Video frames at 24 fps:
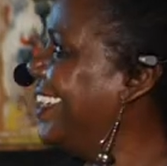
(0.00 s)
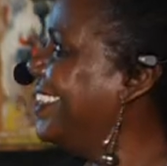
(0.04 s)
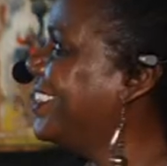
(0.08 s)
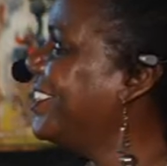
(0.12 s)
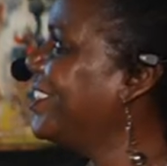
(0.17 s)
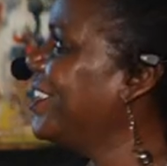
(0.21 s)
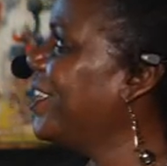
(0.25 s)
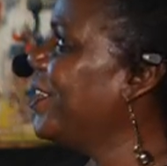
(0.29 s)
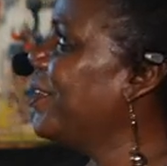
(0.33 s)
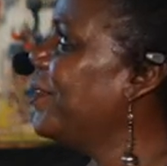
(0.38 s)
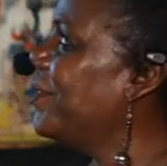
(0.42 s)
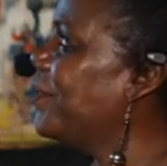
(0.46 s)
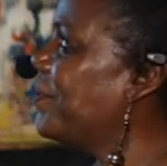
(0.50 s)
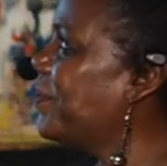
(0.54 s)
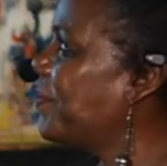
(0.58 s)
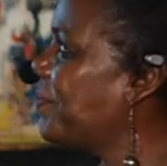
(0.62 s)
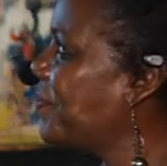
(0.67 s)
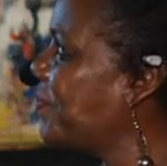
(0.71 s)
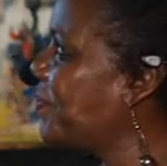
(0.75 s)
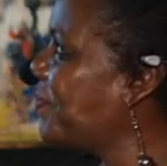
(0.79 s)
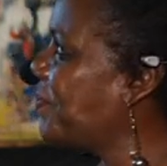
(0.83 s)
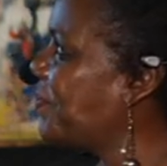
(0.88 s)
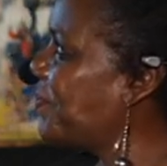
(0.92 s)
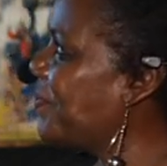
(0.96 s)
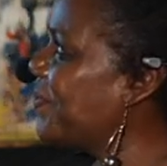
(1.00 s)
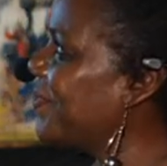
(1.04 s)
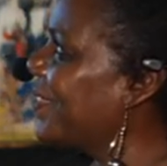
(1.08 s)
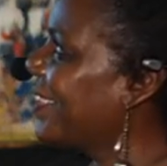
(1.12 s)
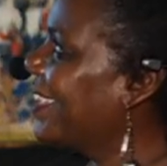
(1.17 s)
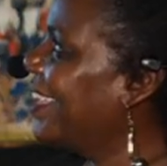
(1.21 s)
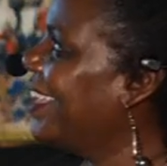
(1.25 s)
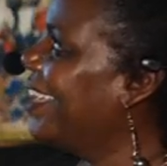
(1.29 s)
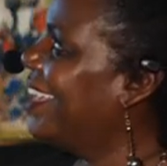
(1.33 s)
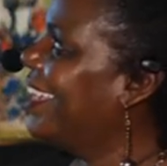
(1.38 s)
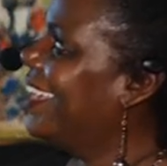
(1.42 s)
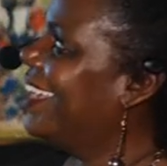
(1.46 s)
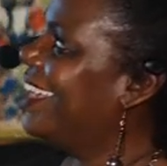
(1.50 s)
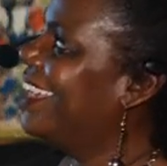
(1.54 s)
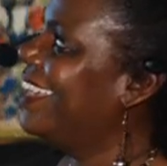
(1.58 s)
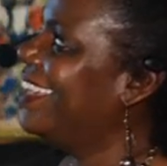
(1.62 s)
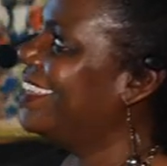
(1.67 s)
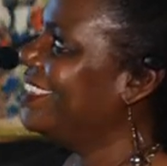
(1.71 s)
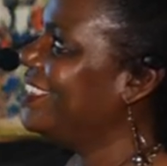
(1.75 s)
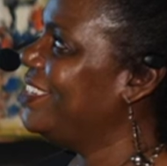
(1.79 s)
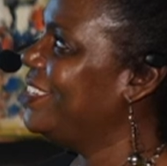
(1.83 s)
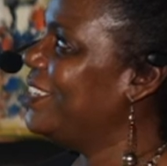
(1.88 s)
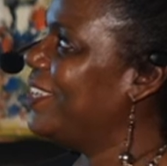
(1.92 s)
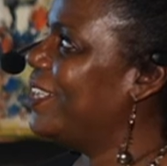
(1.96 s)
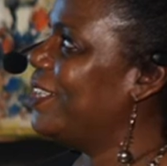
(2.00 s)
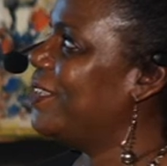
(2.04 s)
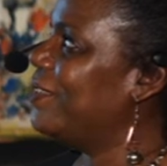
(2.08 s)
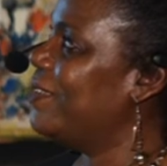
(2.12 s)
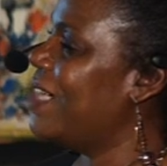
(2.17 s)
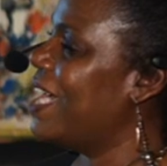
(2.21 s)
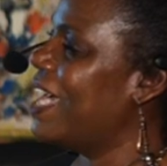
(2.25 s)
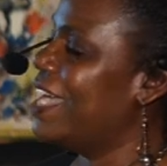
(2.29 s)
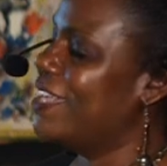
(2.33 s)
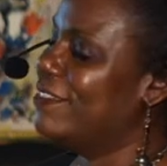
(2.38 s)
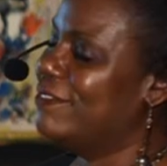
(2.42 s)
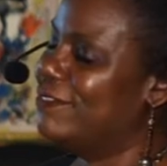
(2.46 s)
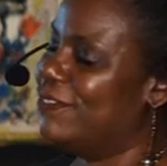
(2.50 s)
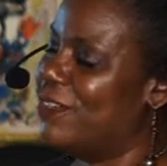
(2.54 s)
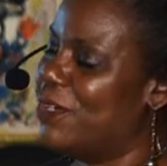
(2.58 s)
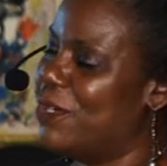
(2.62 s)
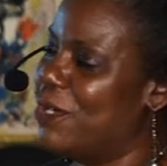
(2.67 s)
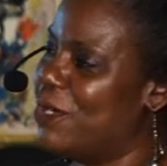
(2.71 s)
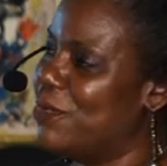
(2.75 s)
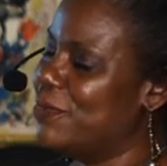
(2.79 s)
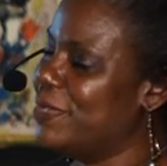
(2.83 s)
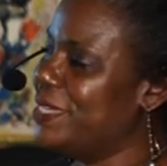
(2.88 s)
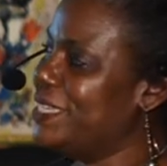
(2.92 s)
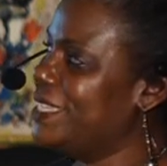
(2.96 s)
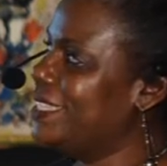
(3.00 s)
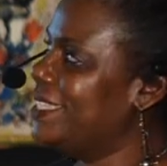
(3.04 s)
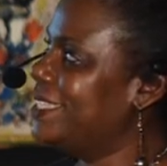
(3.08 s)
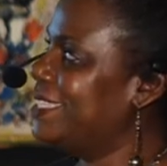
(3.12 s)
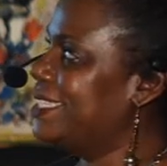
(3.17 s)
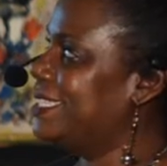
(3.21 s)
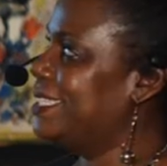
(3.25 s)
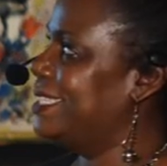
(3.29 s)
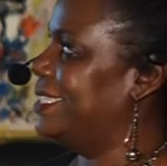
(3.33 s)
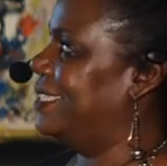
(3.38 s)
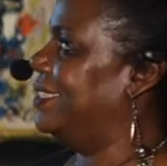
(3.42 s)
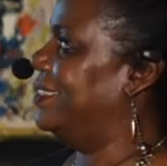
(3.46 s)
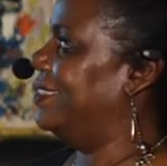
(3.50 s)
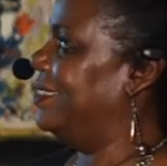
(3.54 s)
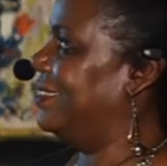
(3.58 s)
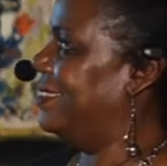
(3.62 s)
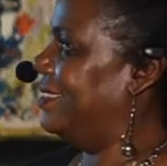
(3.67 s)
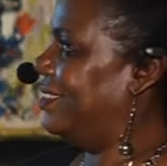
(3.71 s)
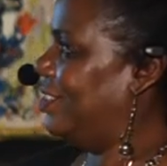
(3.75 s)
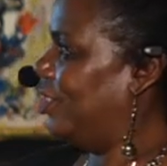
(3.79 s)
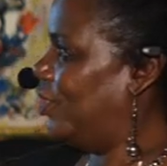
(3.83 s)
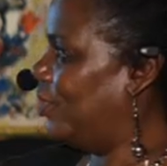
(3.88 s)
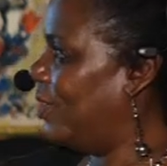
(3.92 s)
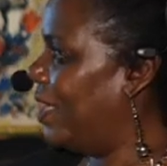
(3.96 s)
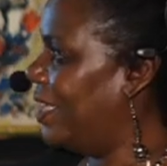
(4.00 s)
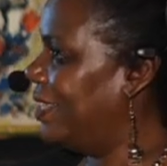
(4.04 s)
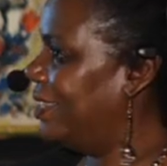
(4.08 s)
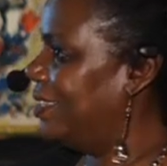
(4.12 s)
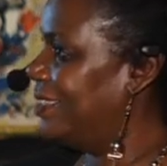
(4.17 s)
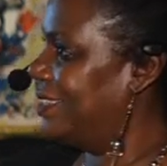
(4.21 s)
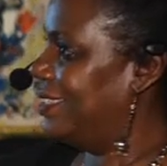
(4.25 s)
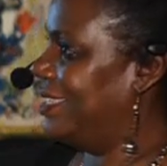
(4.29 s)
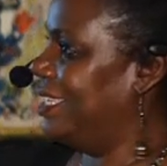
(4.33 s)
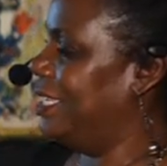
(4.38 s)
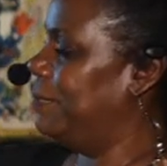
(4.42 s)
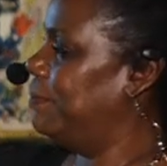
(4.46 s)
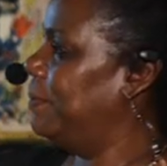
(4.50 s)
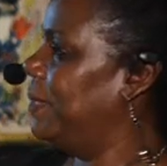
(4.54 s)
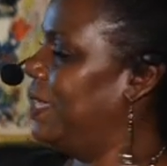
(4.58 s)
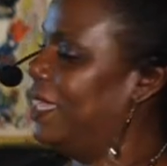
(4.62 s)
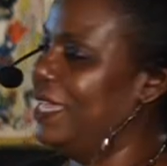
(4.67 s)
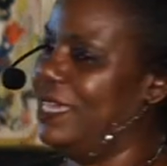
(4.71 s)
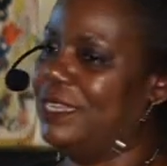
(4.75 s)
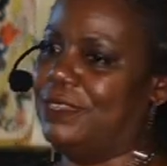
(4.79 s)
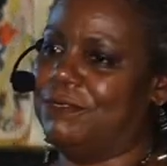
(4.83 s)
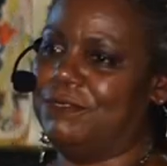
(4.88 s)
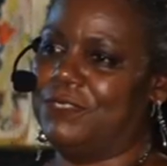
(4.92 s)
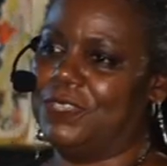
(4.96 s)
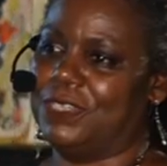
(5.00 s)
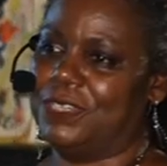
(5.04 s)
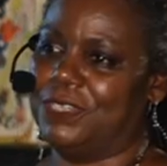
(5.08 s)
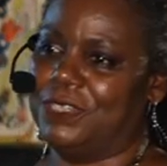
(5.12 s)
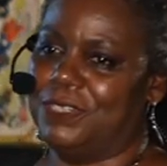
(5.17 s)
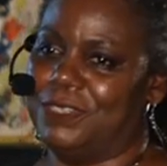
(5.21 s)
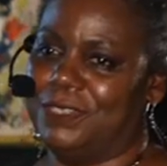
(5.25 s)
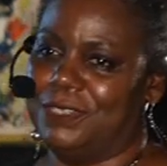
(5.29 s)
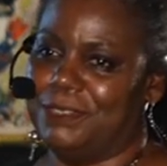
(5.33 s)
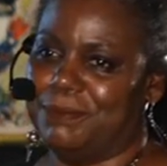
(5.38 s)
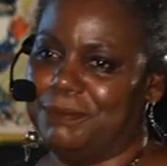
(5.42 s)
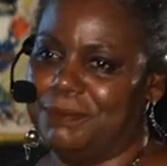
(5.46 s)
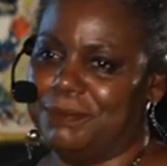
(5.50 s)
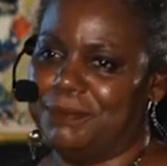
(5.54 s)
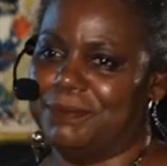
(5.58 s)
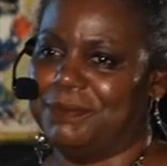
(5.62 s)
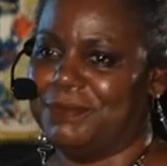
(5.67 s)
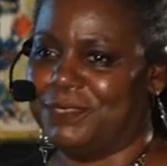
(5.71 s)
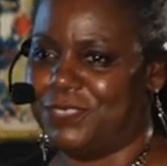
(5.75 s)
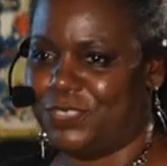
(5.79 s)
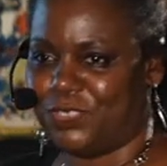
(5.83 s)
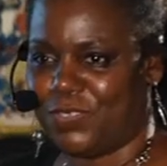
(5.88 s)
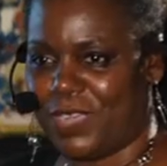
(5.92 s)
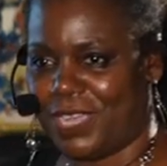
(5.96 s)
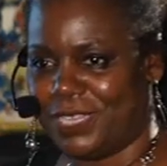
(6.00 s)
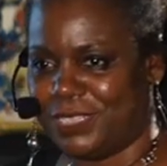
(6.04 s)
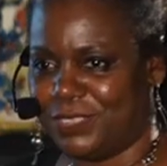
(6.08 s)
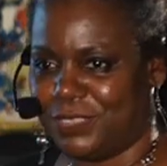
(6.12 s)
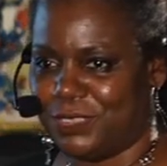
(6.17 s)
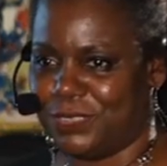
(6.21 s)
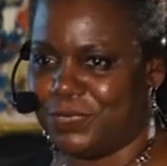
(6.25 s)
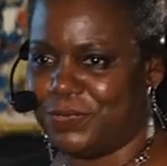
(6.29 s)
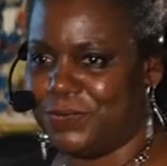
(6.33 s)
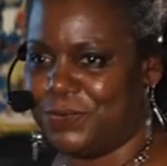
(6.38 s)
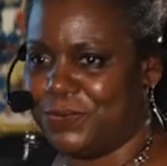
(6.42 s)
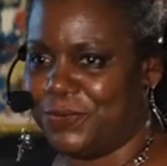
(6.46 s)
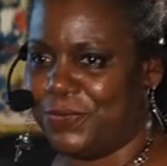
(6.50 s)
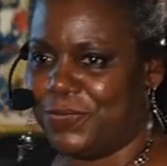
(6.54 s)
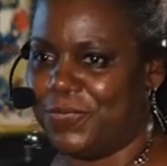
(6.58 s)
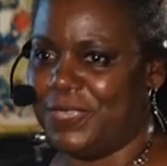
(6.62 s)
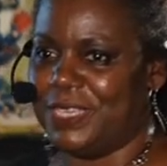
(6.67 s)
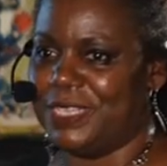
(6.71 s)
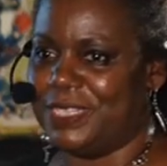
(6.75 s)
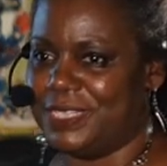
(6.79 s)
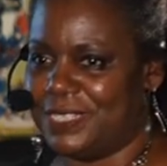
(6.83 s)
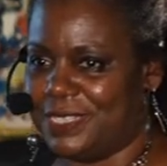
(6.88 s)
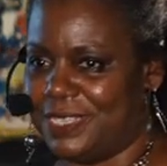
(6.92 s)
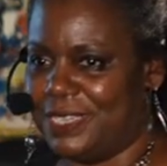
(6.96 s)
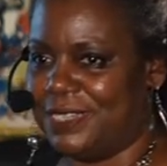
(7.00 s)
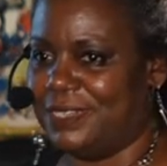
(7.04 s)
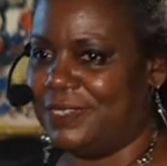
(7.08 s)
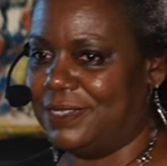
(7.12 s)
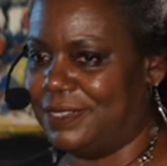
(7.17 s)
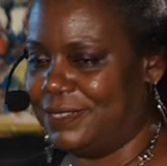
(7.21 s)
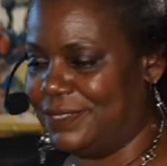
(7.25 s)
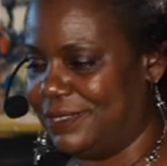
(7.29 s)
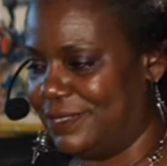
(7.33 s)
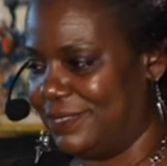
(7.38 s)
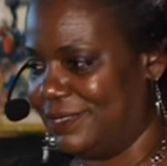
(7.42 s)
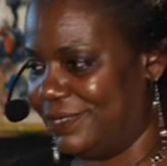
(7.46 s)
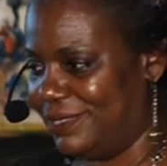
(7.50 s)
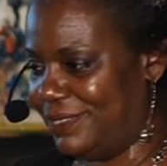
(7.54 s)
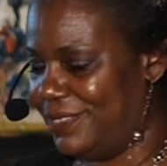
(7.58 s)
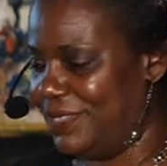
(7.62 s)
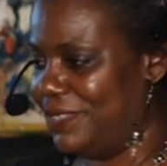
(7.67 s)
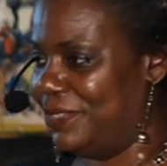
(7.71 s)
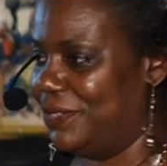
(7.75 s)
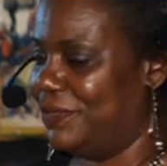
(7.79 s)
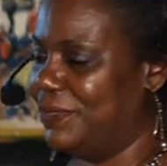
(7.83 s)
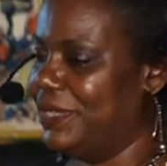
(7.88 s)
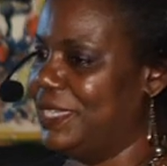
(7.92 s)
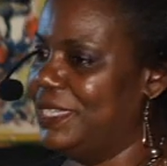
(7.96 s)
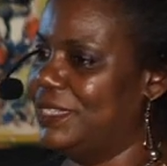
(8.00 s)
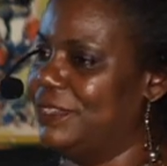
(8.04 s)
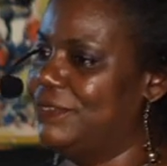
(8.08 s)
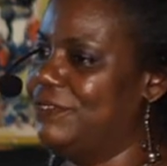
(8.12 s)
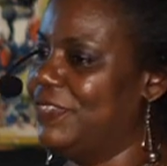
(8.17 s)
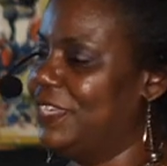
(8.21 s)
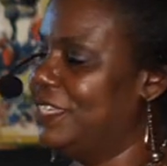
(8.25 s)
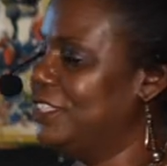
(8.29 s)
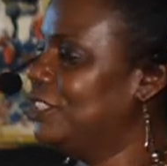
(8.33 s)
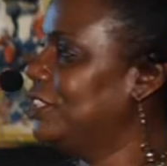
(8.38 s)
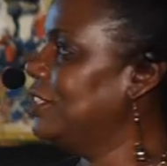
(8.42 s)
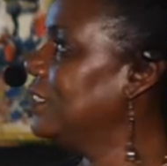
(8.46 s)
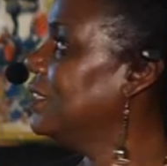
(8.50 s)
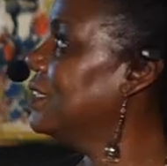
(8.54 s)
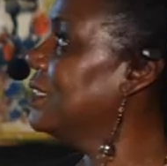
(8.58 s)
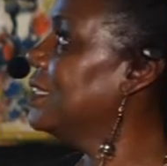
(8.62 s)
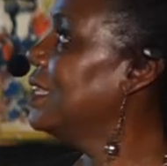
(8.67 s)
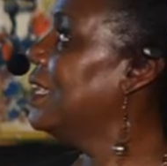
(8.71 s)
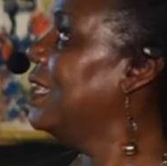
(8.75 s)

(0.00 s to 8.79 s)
So, you know, I've always tried to keep ahead of the curve, trying to do things that are, you know, innovation.